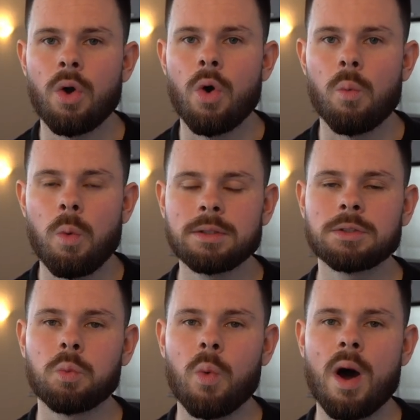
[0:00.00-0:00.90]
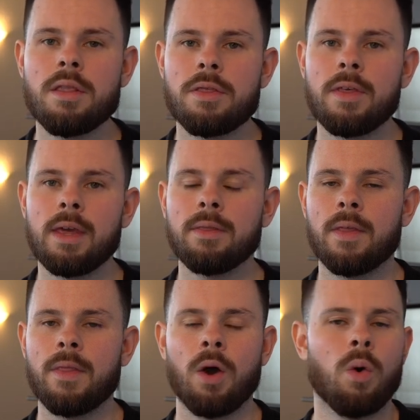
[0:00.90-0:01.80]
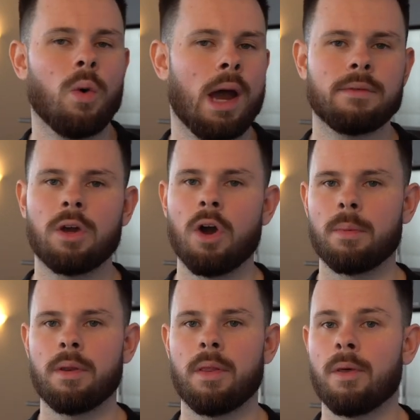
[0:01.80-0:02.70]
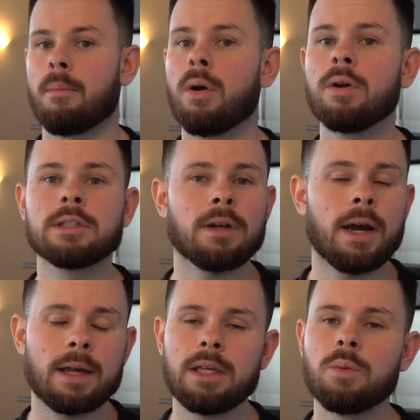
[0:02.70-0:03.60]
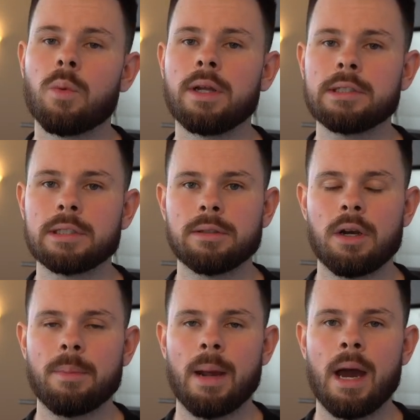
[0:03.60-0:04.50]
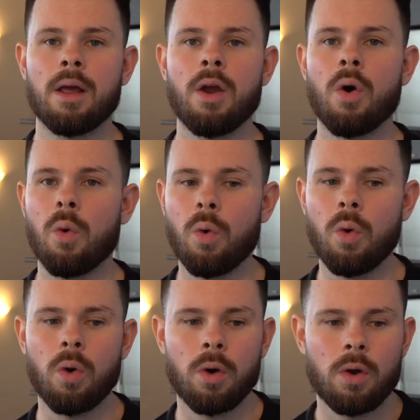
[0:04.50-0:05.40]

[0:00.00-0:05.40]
what's one thing that they all have in common that they're most likely wanting to learn about, or